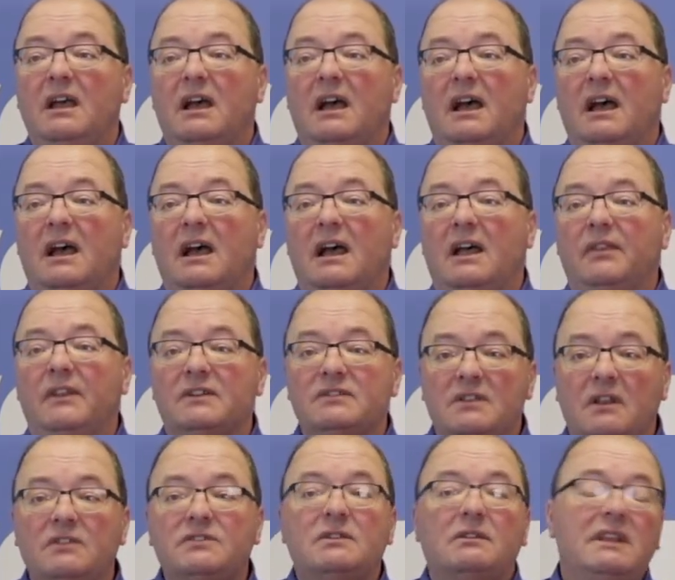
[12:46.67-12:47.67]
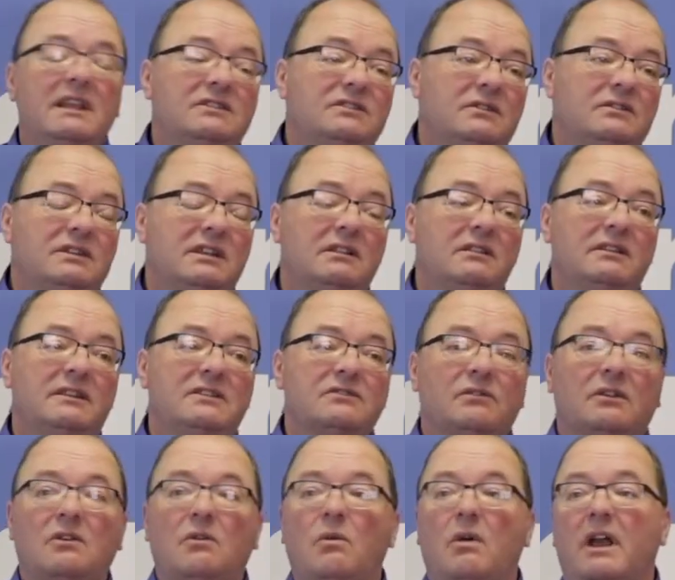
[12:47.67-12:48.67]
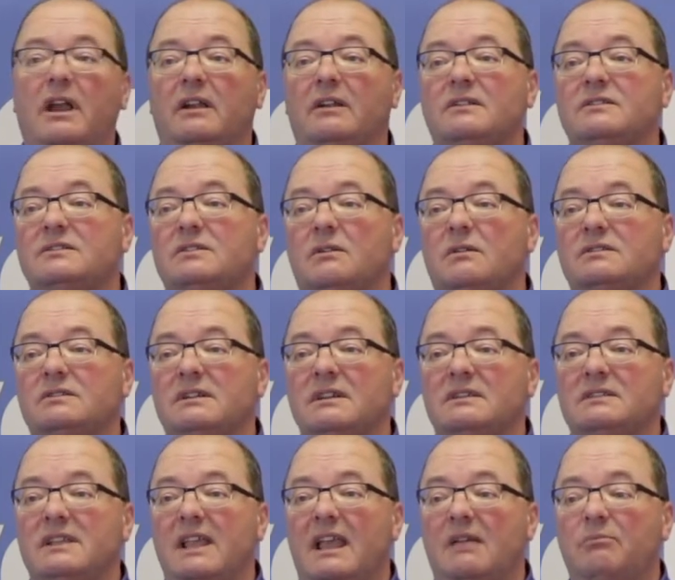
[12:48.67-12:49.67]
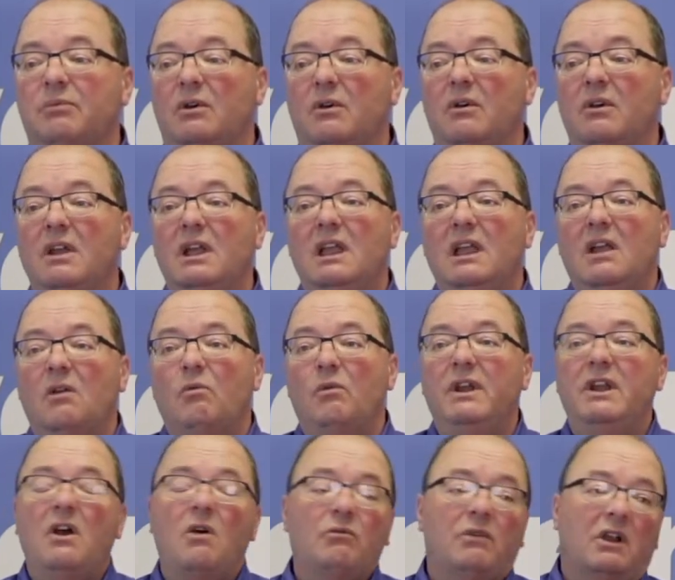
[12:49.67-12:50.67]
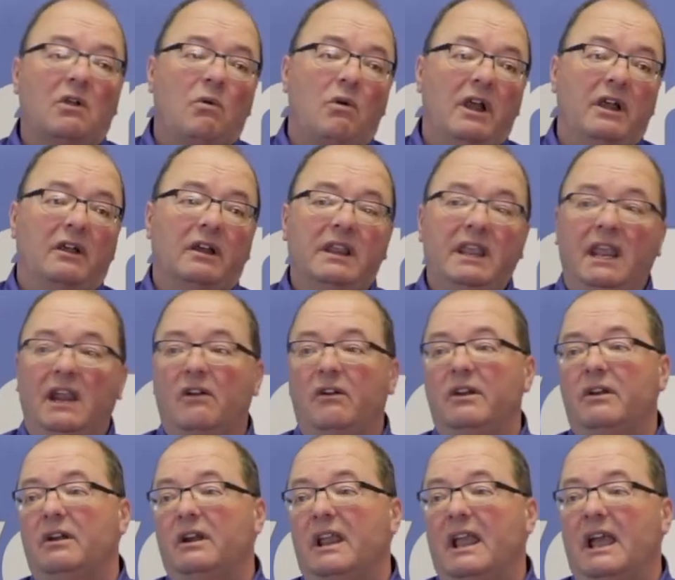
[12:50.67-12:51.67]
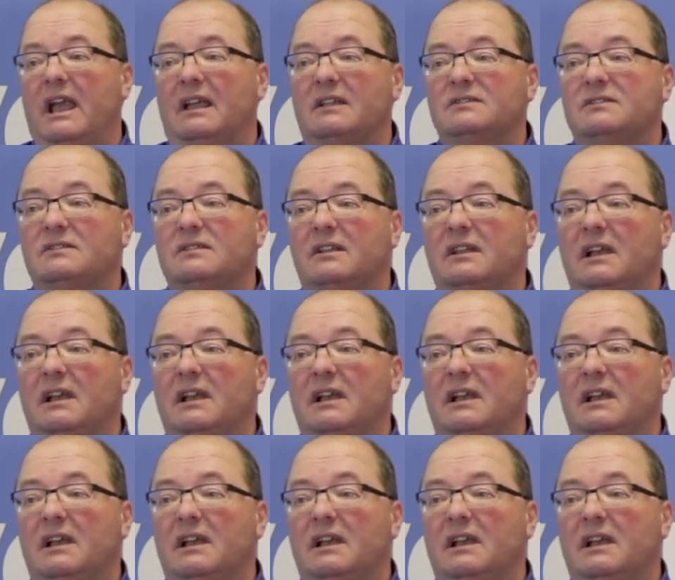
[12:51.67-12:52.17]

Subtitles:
There's also less utilities required. So as an example, we don't require carrier gas.